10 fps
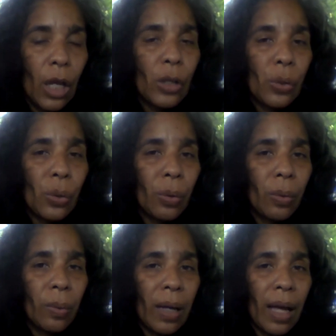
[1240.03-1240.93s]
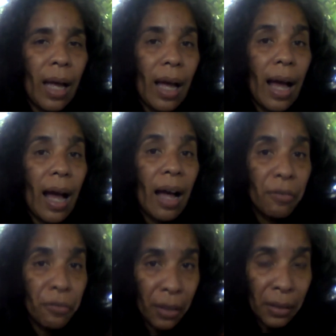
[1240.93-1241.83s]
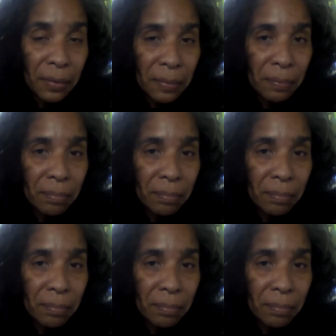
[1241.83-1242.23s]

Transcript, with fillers: So have fun.